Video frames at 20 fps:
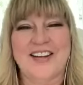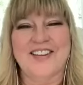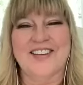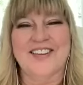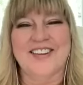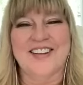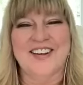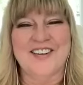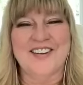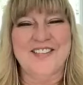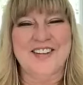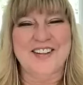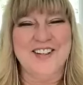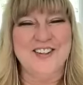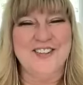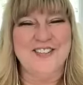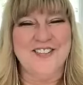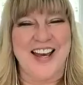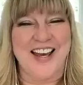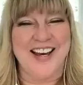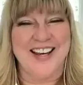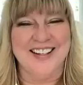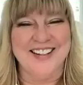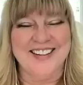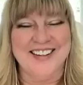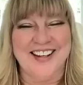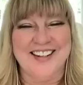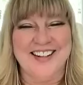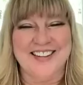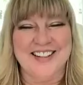I love that you've added
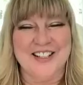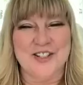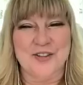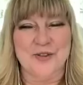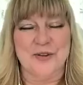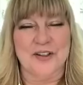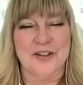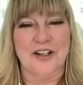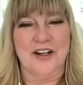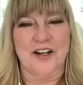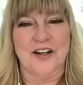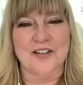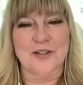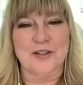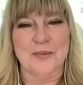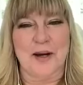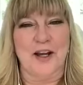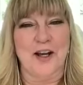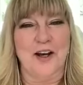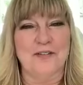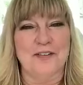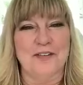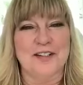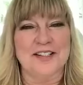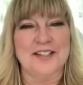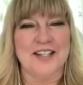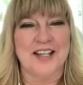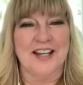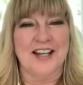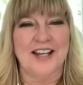that. That's really awesome. I often
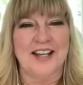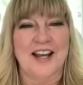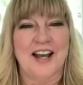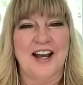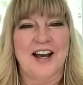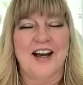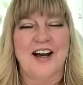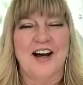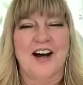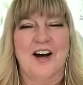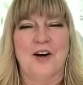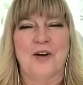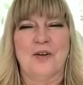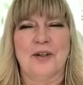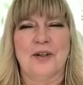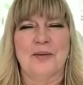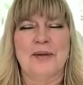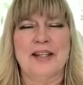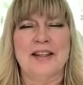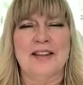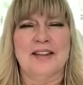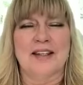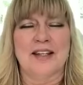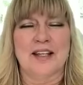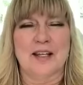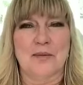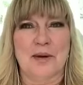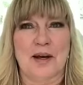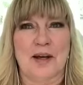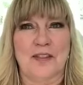say mm-hmm oh, let me
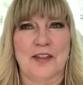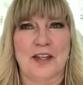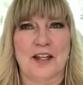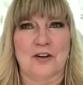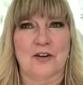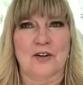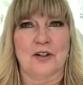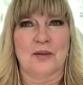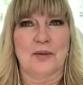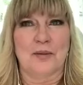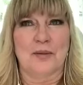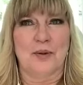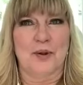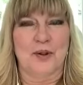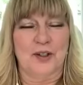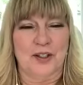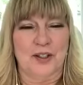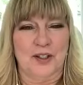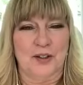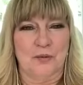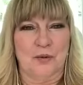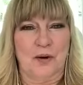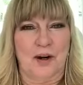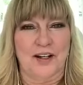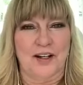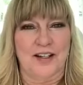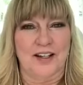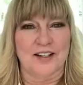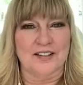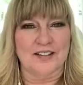think about that or let me put it in
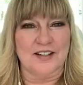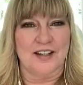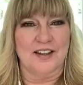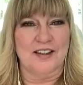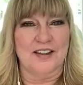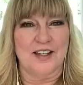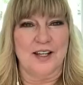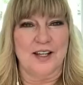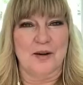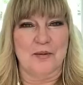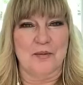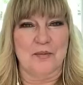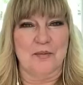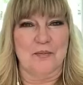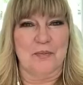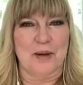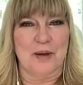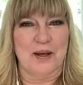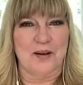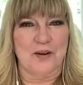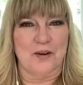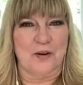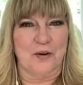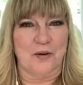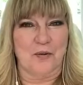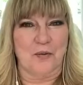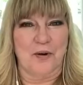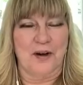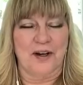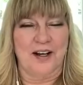writing because I think
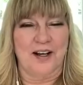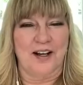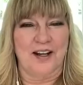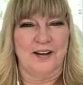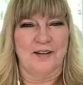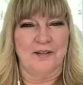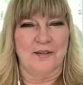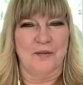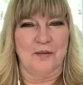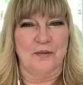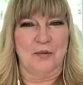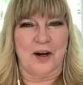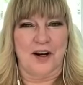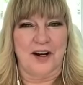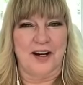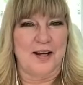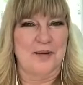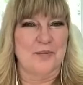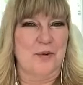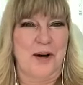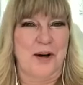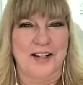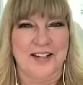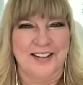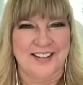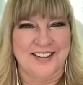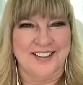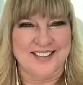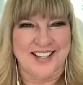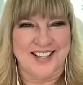better when I write am writing
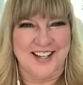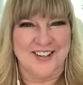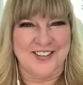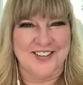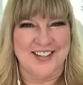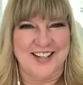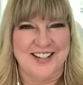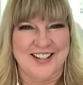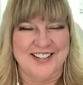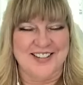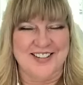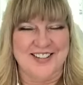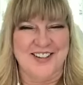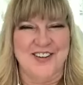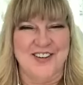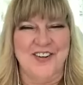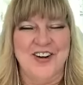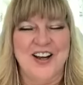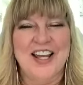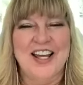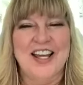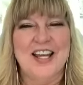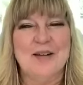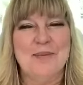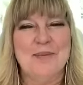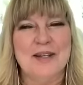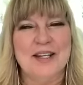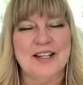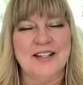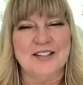it down. And so yes.
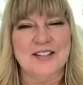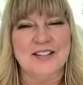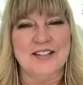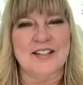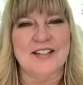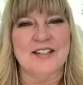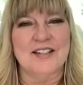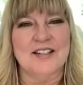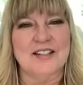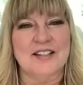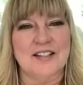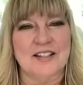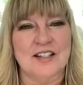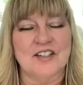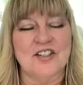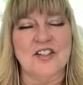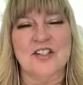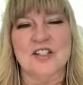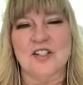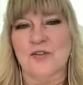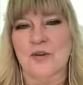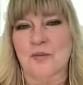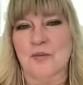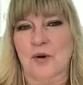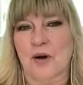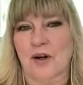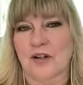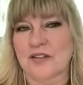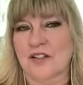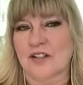because it, it is such a different
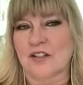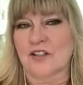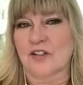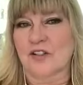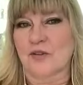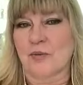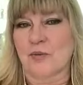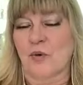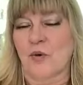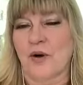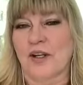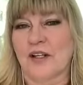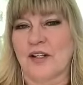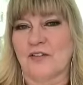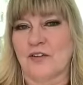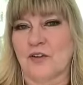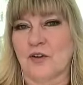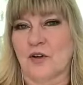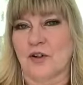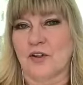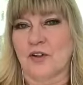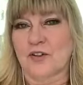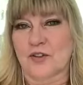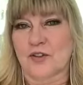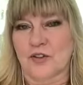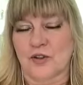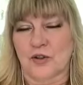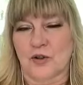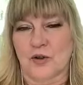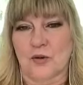process to the point if you're on
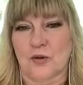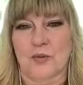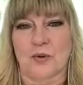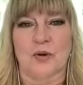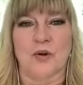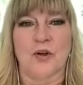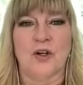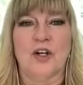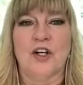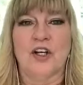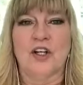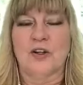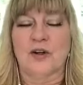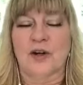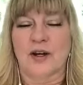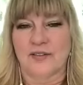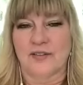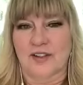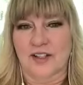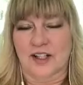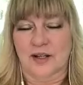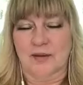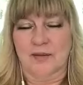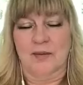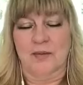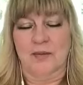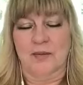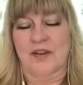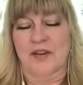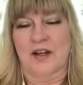Zoom or you're having to come
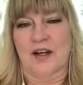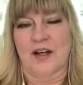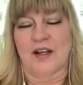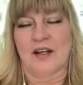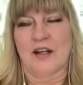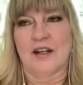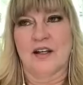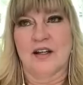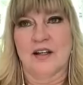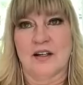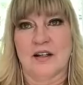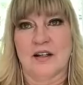up with that